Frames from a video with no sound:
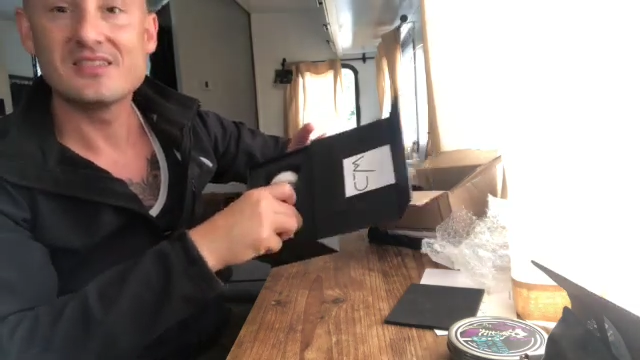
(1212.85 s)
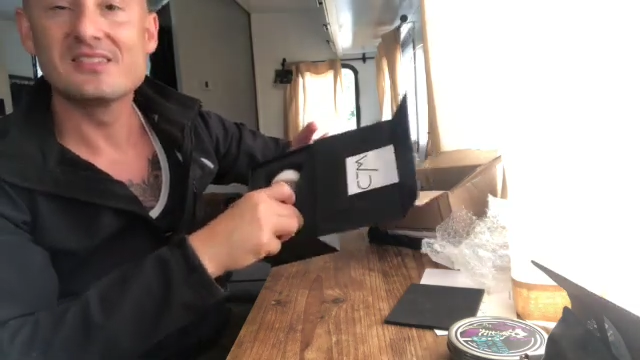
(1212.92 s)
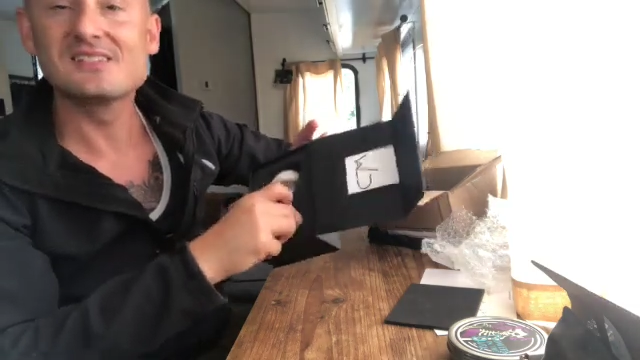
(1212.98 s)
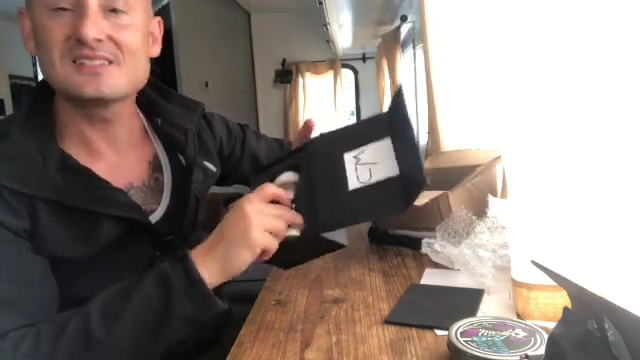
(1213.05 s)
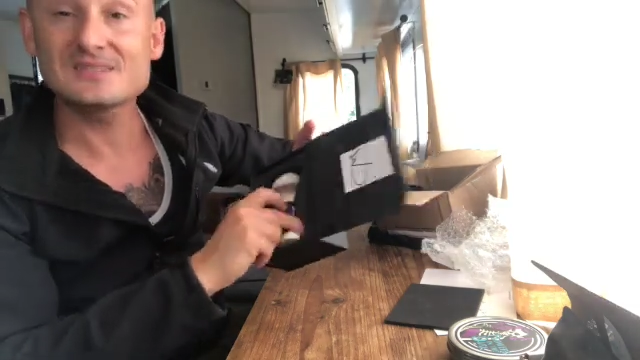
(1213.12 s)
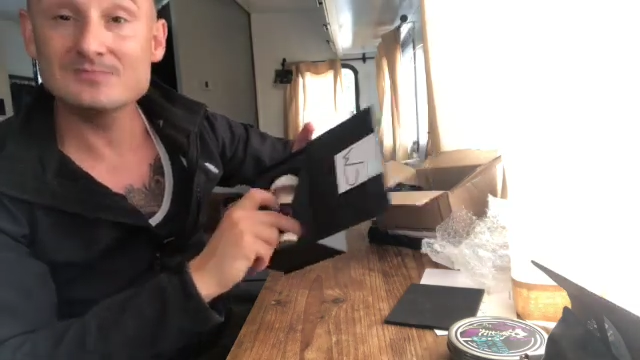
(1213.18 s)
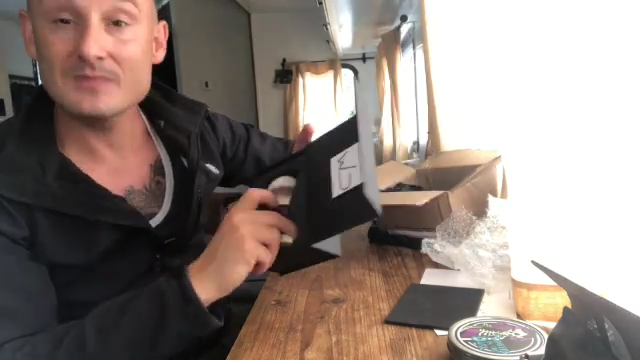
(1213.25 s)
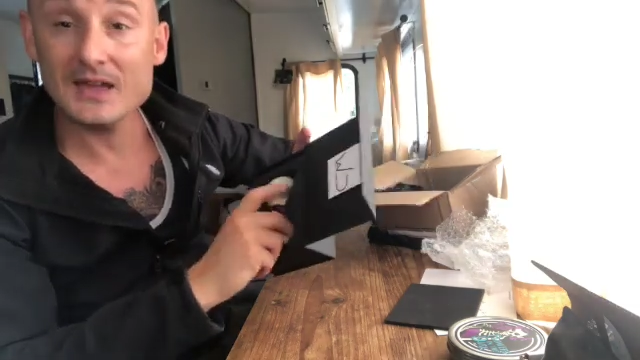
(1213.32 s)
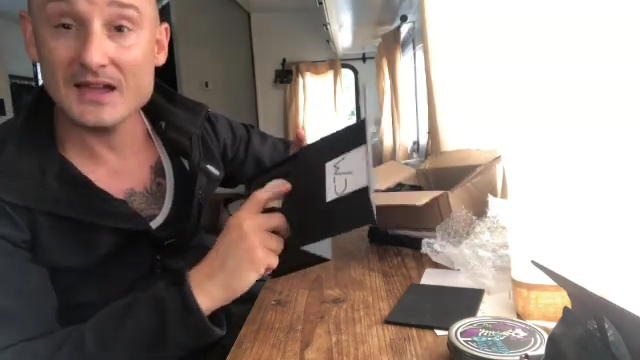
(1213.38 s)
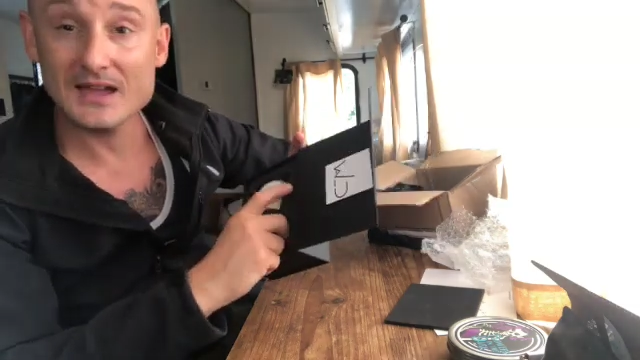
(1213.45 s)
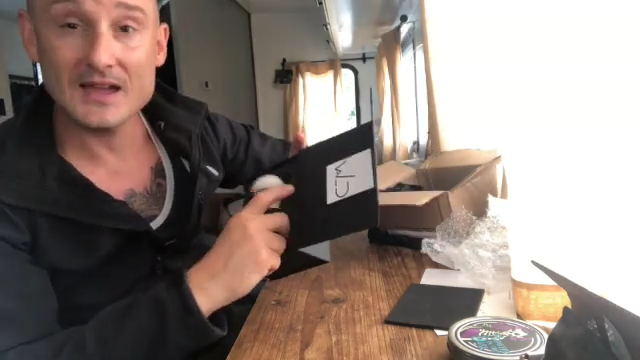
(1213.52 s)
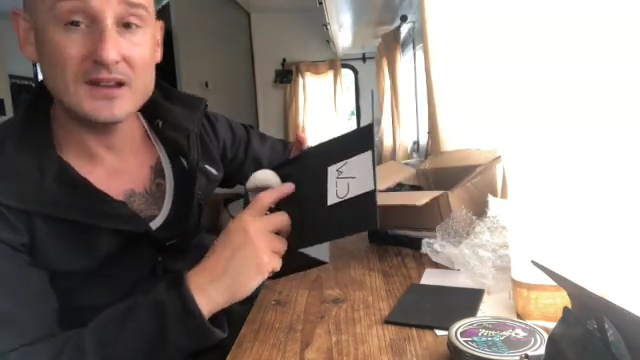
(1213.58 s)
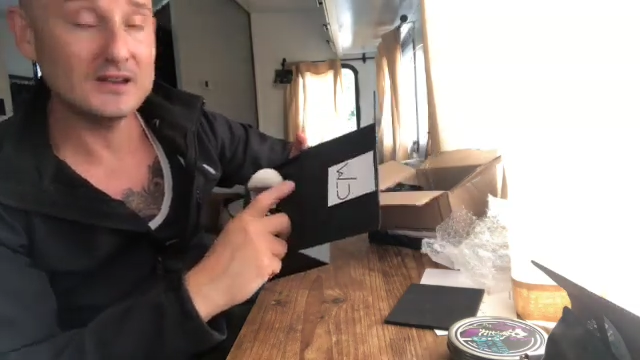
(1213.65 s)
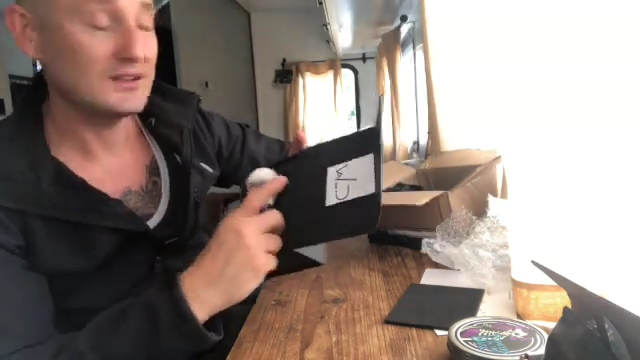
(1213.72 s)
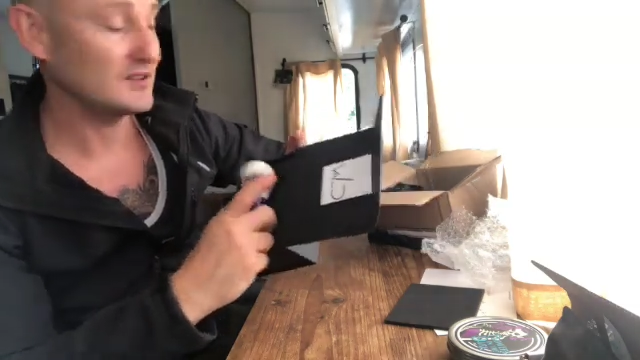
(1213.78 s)
This
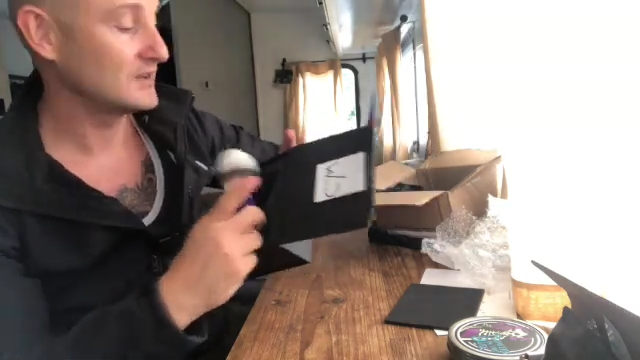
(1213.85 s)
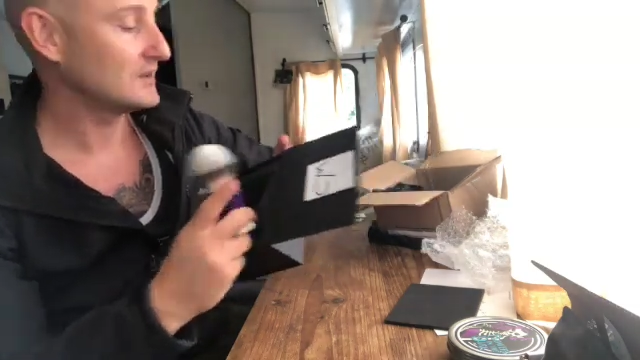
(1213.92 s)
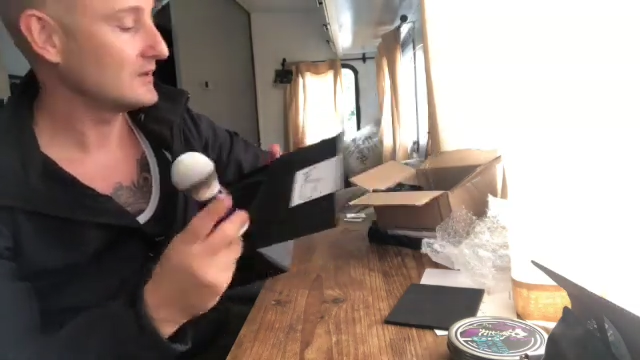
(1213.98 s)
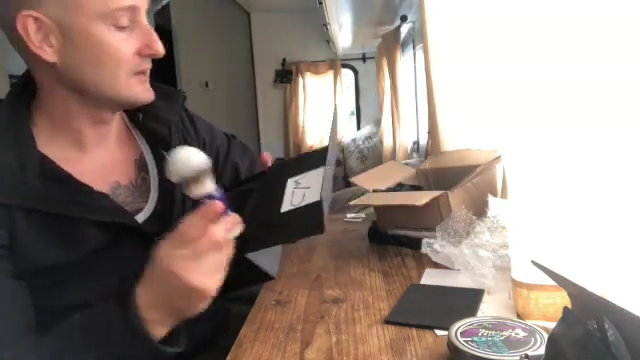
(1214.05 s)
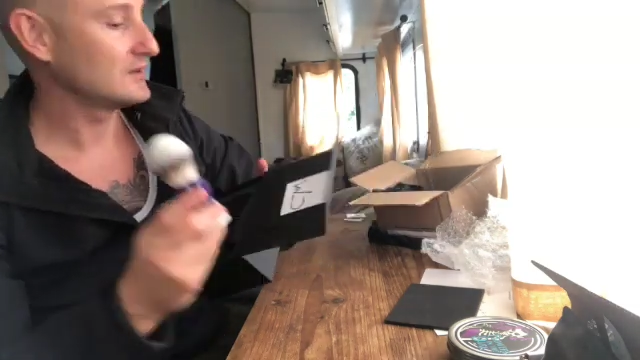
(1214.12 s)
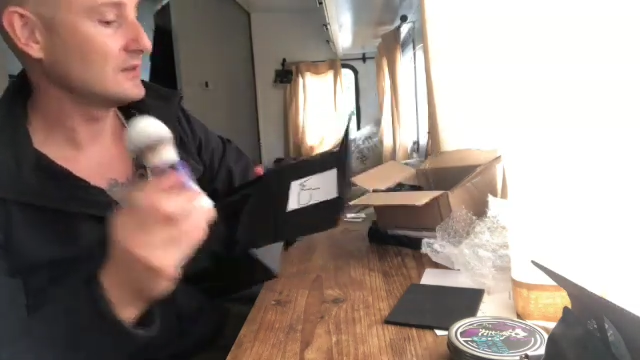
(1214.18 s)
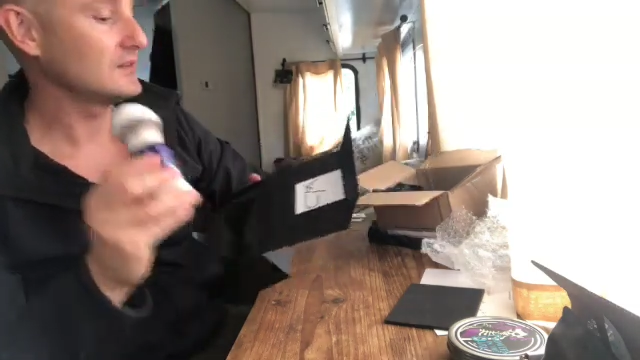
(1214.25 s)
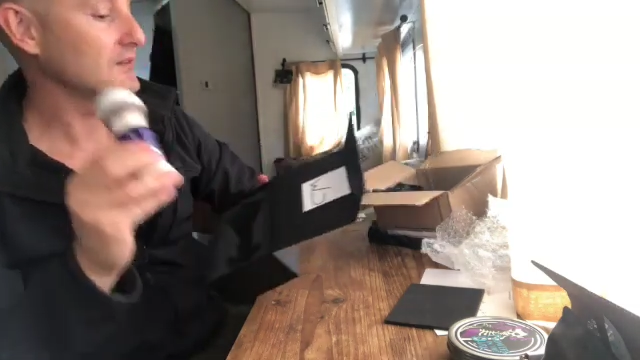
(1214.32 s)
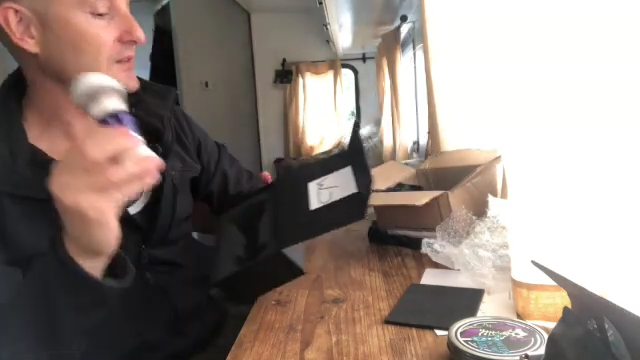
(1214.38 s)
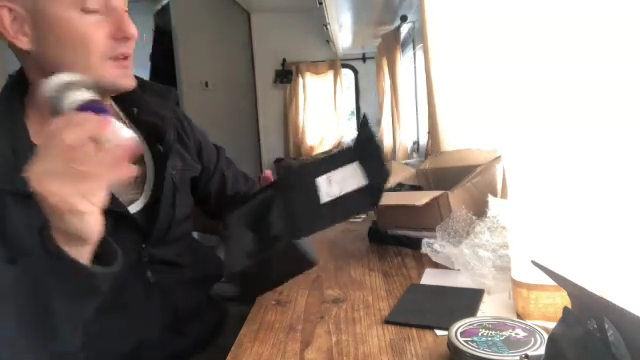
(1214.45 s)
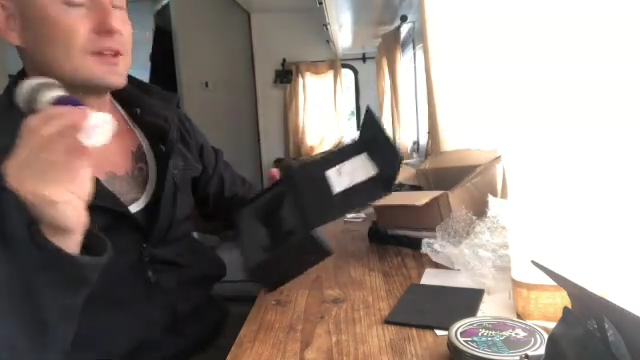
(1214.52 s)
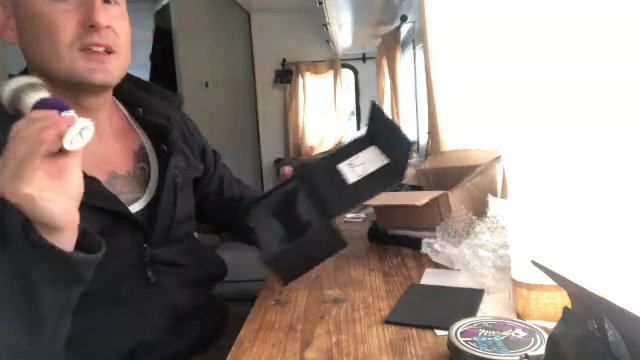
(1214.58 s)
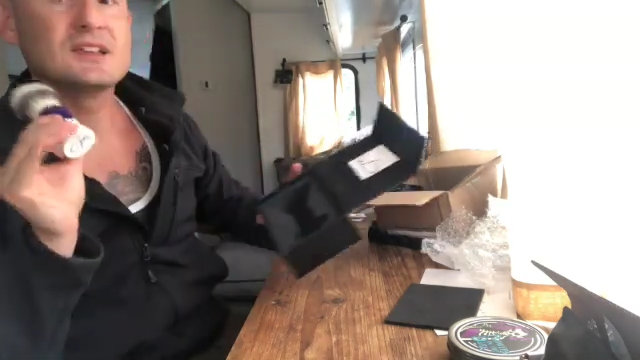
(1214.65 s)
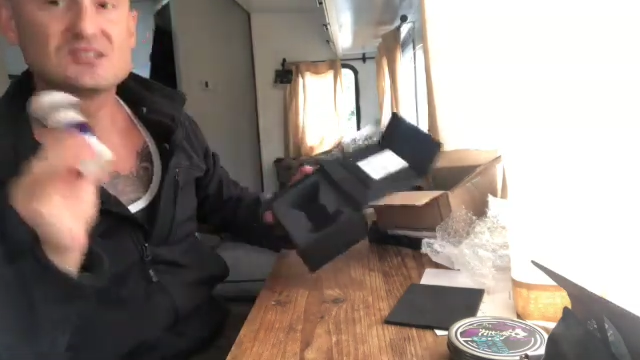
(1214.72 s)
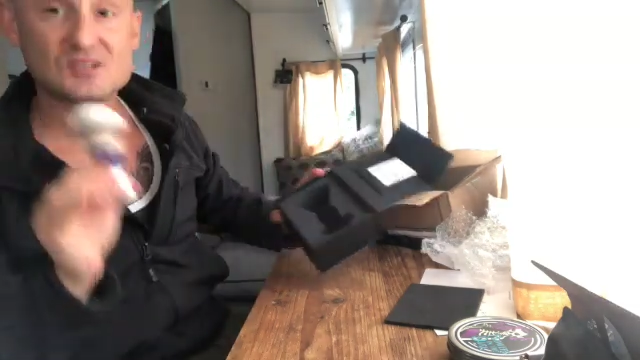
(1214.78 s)
man
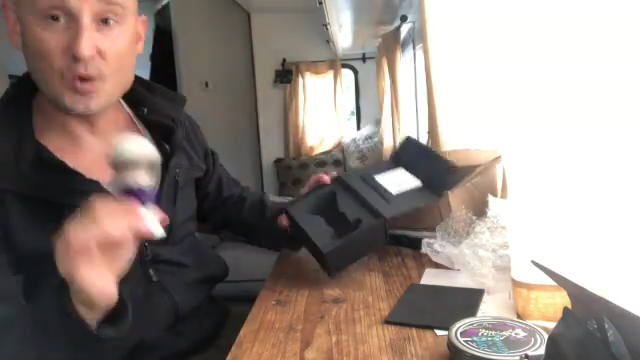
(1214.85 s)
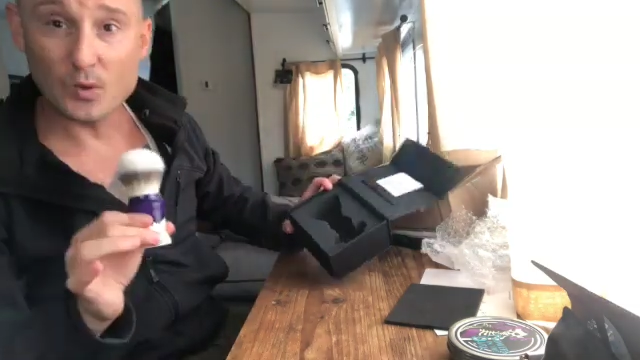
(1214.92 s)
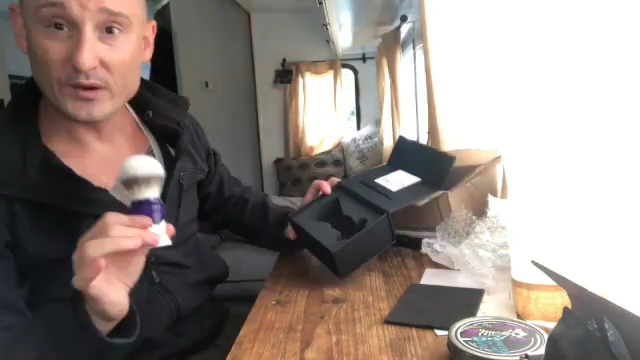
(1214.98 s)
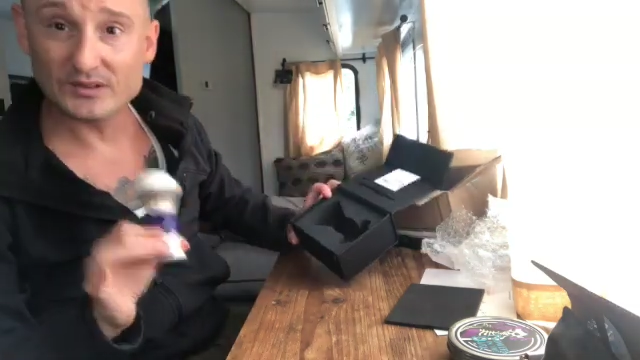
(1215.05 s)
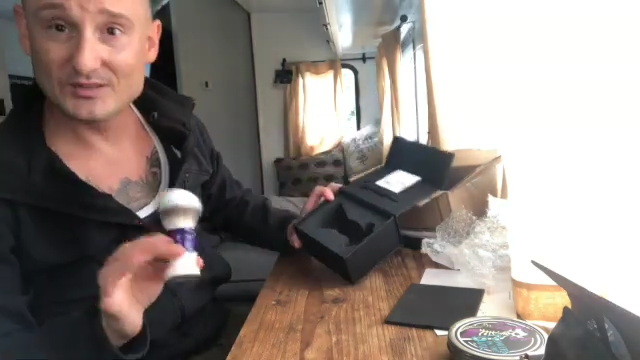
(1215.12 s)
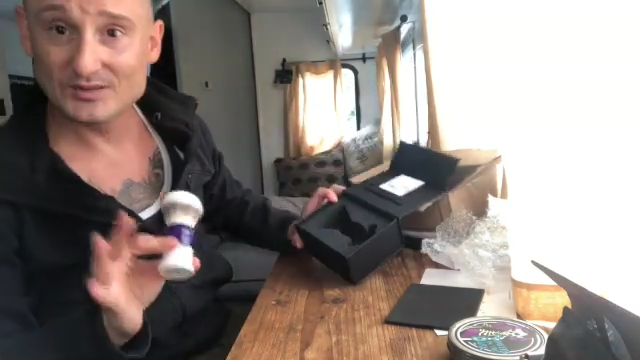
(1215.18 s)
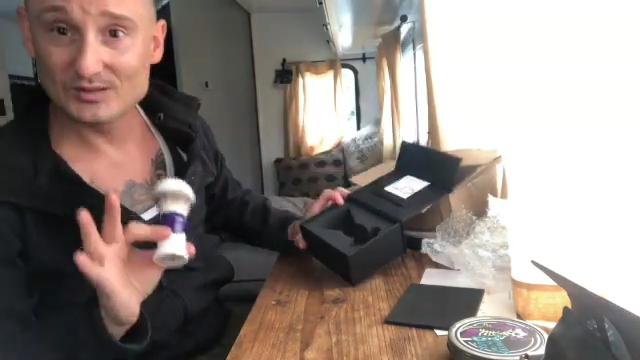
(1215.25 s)
is going